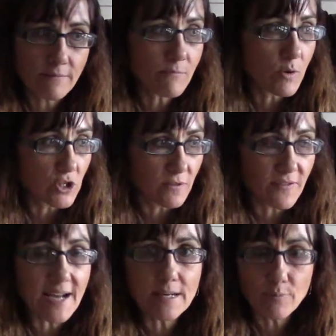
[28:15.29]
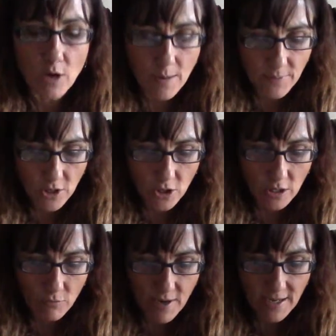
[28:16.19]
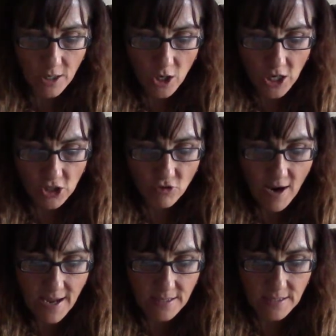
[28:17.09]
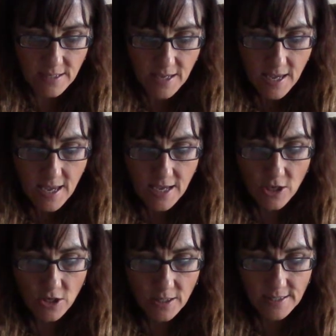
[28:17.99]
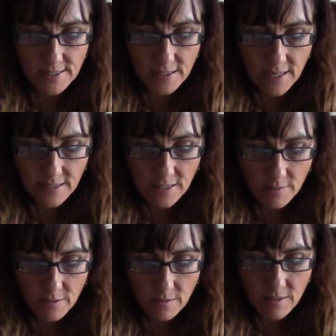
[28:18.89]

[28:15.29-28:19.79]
once you find a property, you're going to write a contract, and you're going to select that,